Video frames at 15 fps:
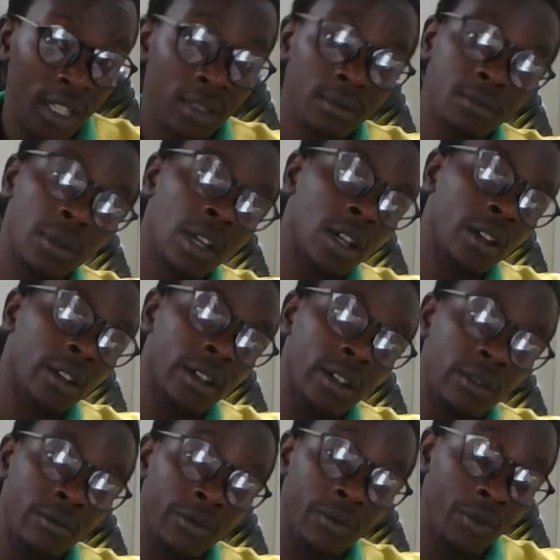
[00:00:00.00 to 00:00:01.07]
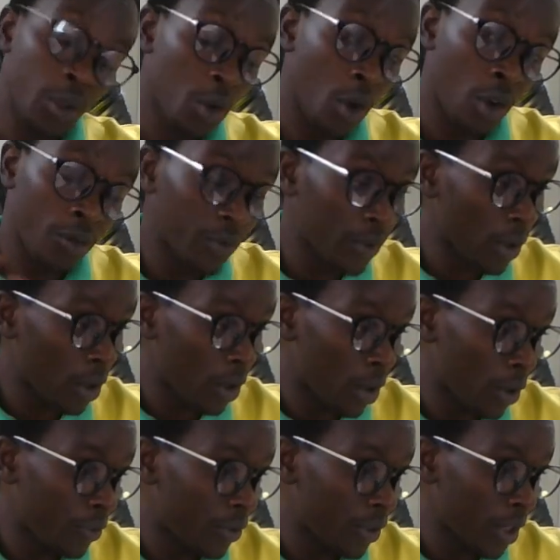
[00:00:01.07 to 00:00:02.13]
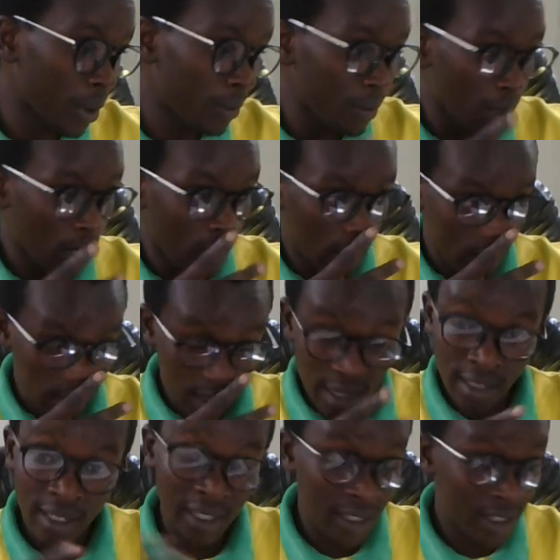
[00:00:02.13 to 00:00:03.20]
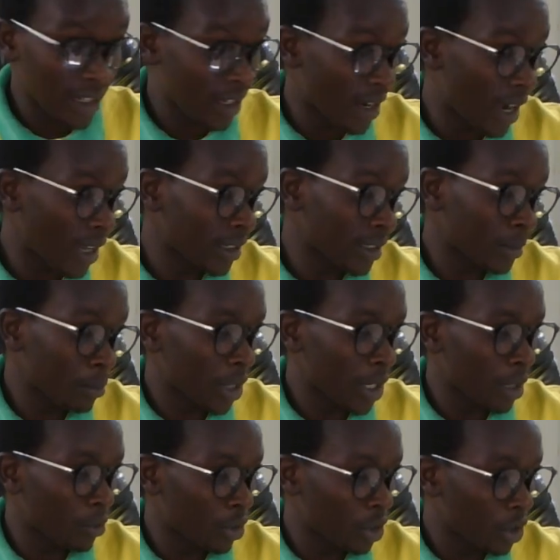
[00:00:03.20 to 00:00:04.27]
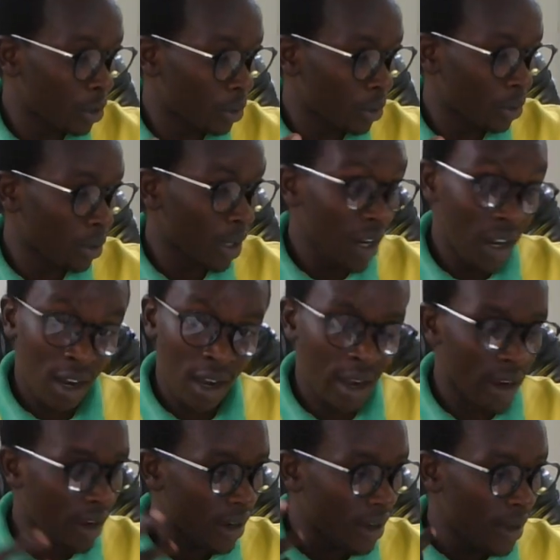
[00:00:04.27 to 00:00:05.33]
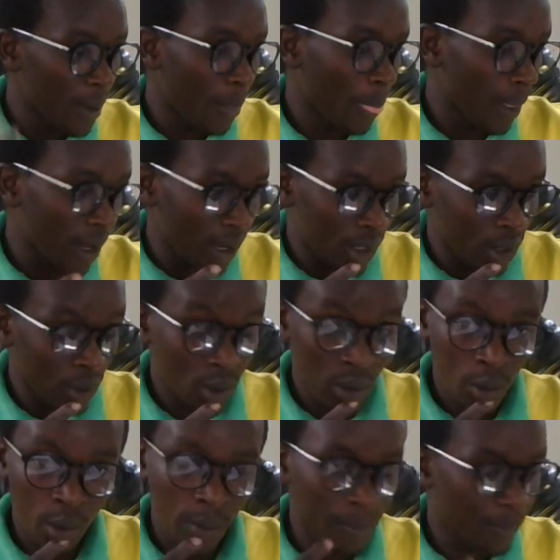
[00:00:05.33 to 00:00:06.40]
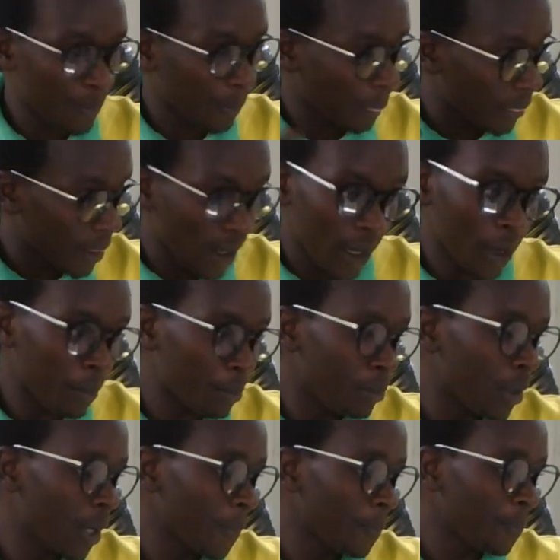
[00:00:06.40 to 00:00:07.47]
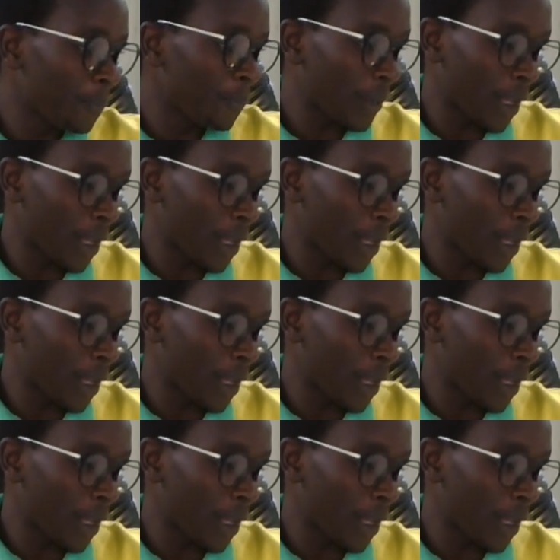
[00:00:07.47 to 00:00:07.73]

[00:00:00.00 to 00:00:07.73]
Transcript: done a few of them, and he has been able to help me.